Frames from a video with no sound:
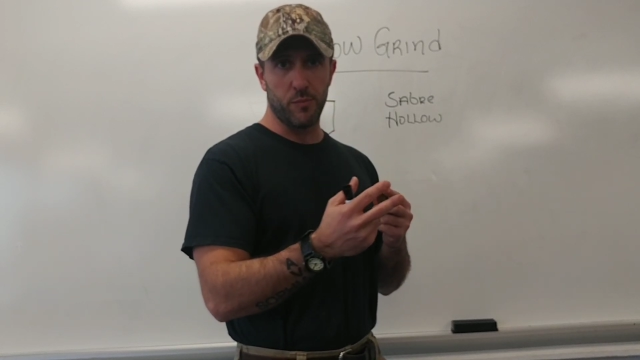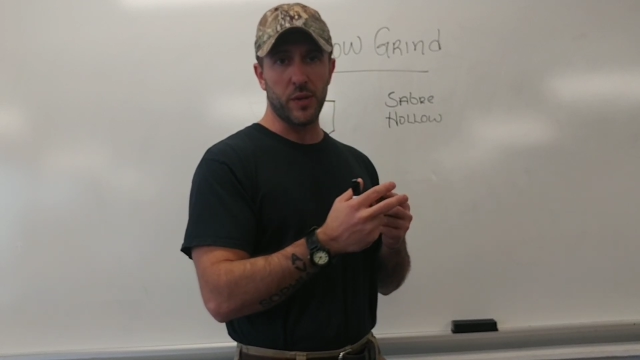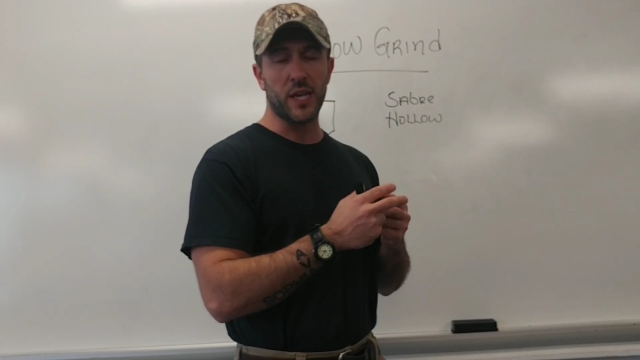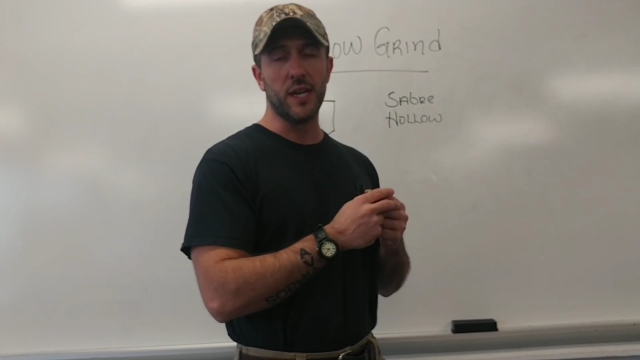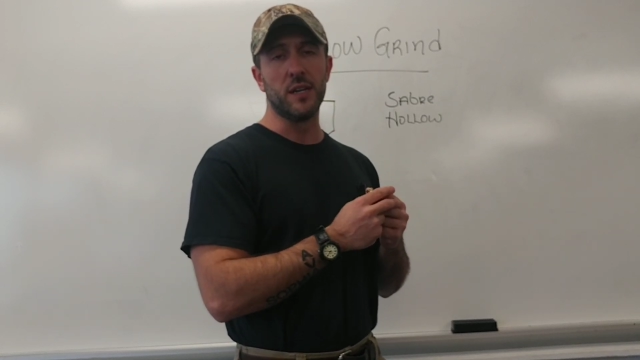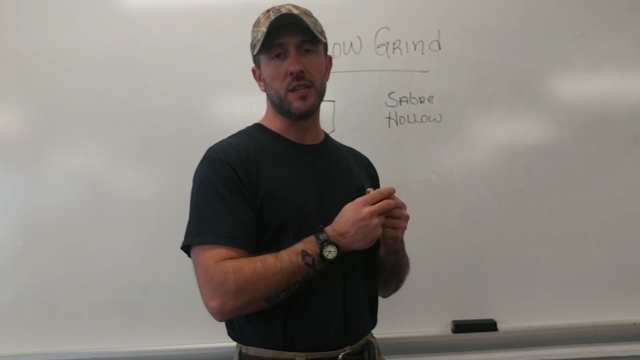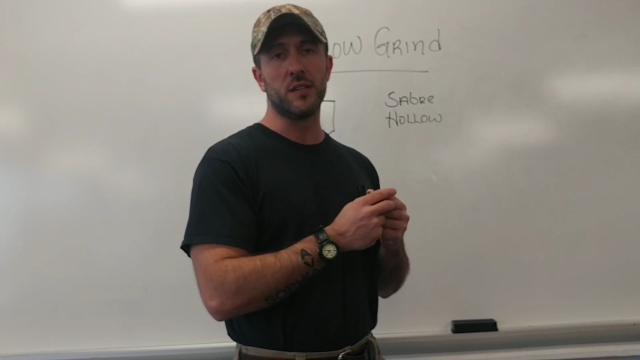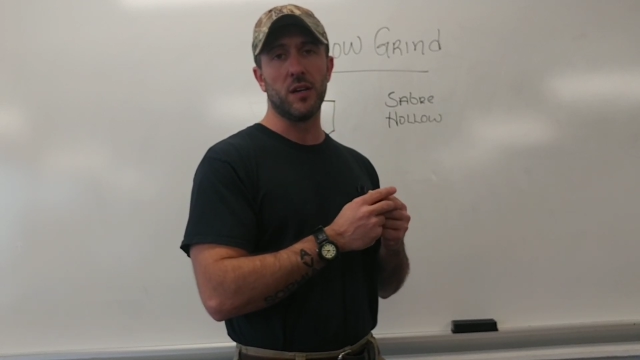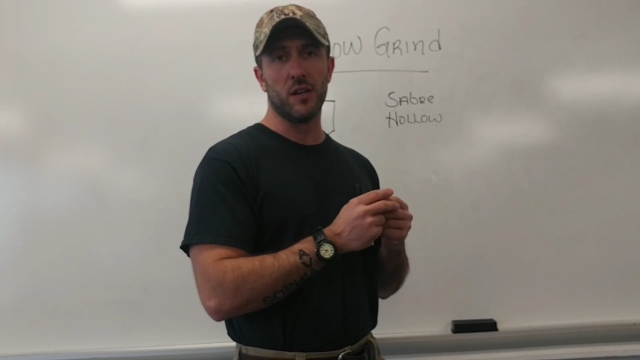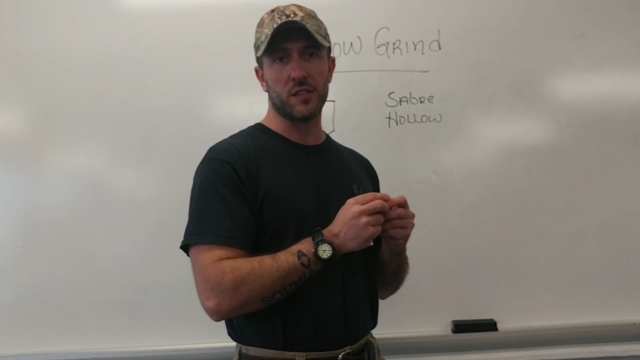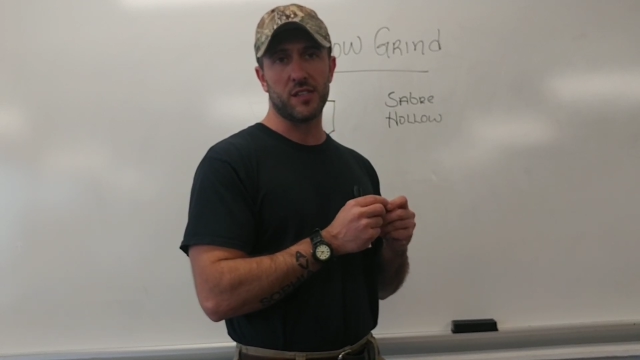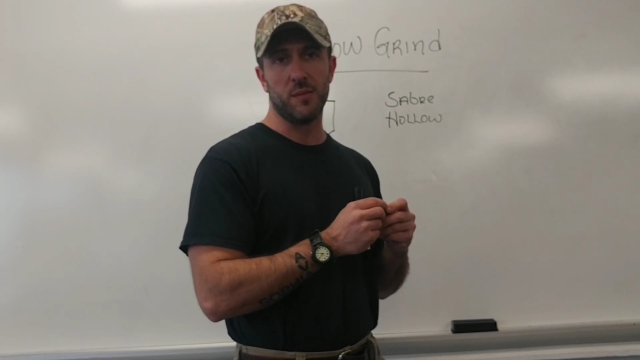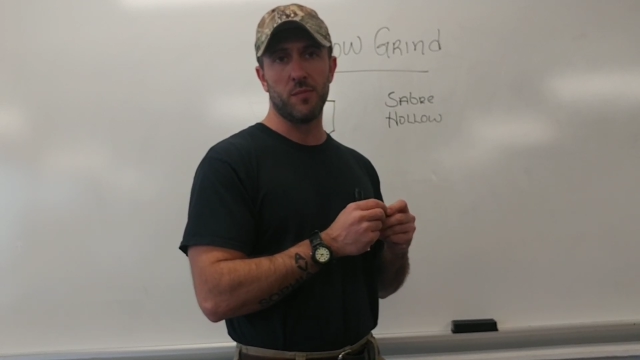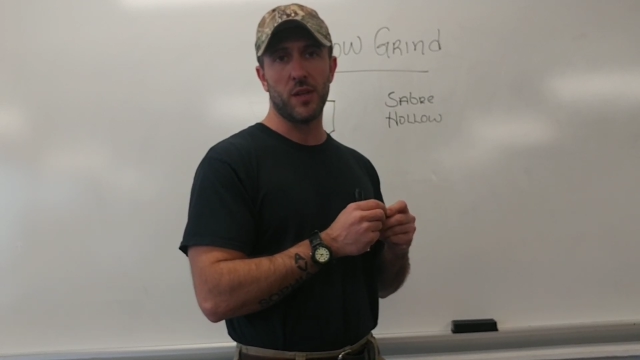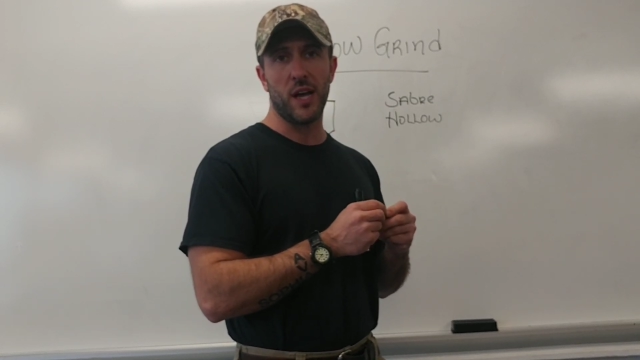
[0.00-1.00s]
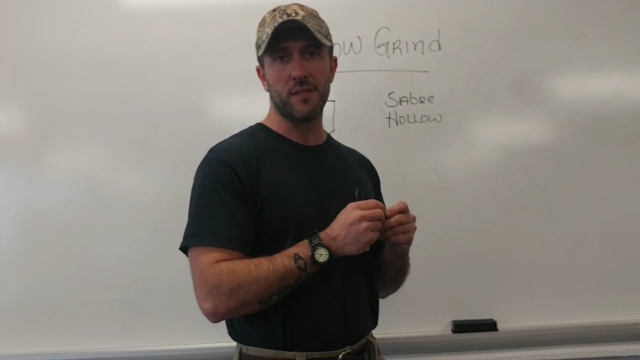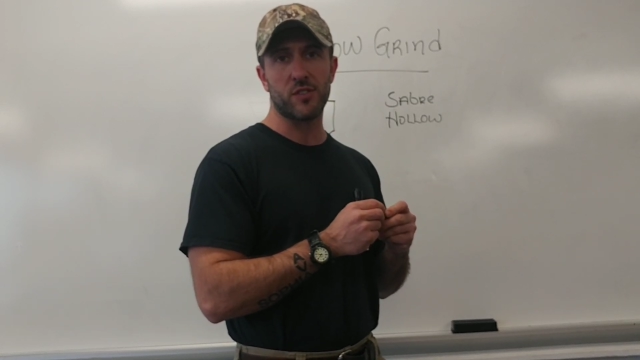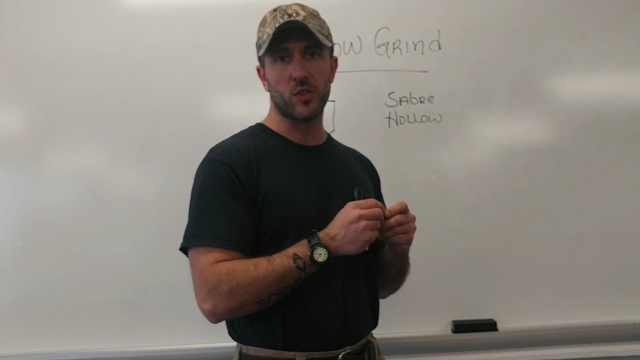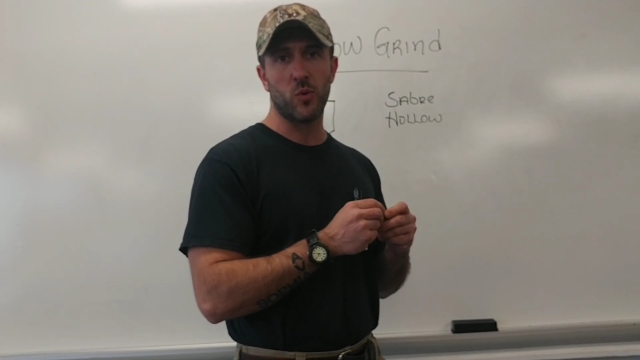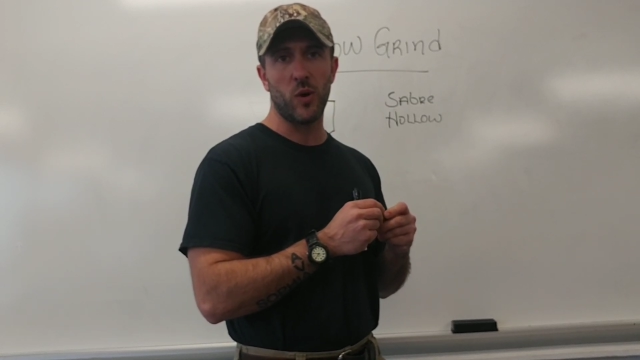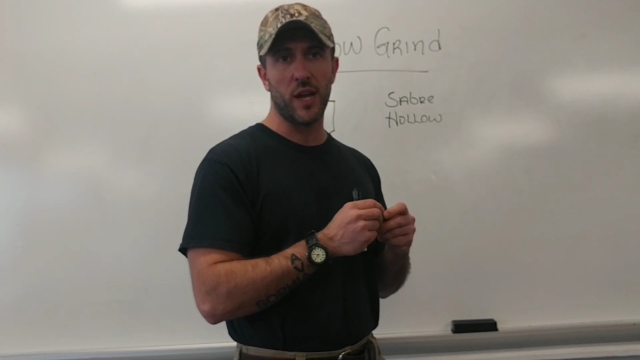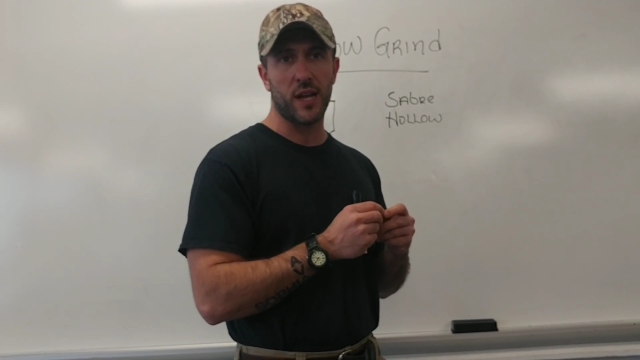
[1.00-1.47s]
begin to dull some
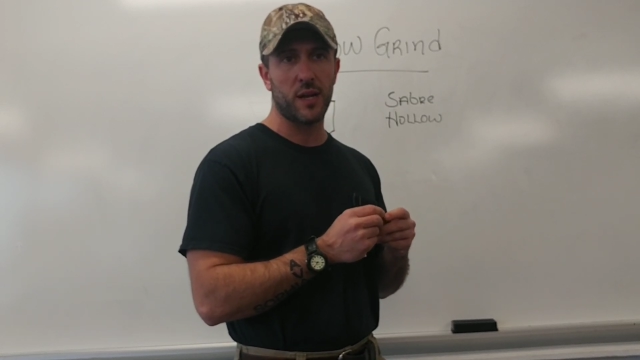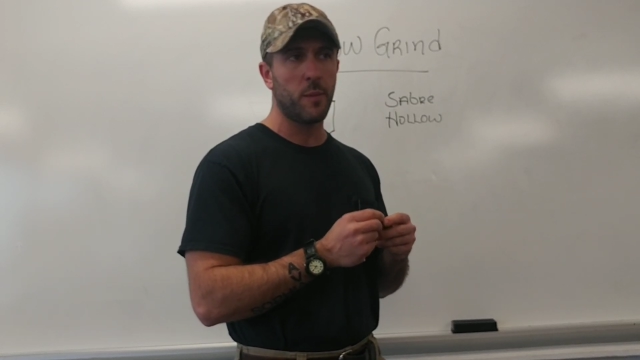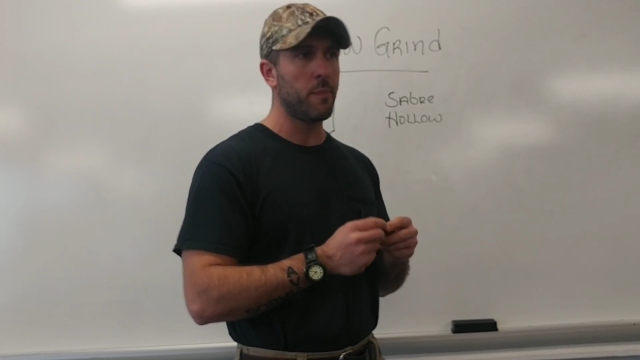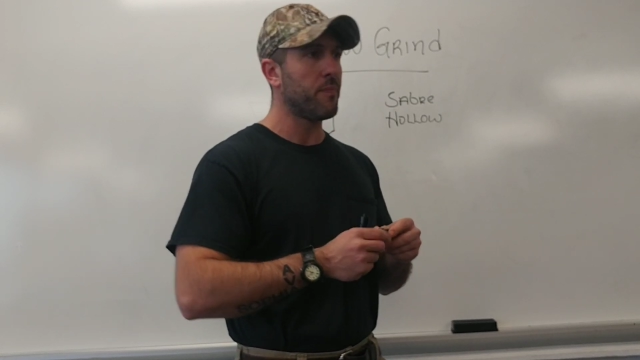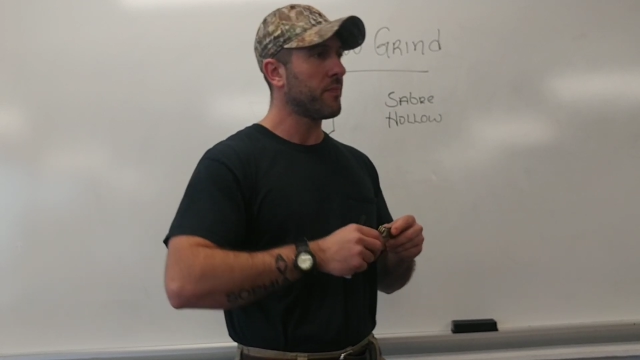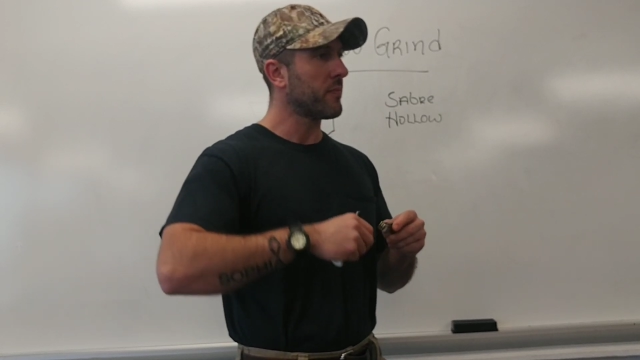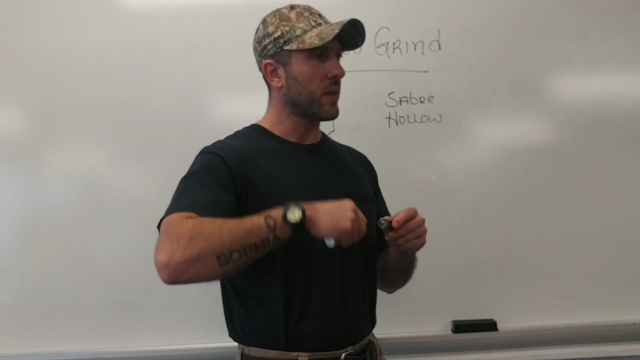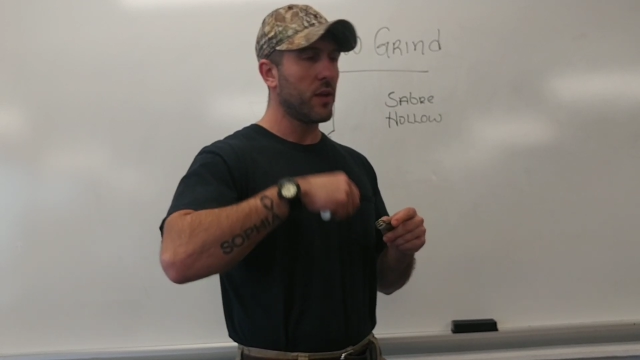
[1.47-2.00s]
knives quick.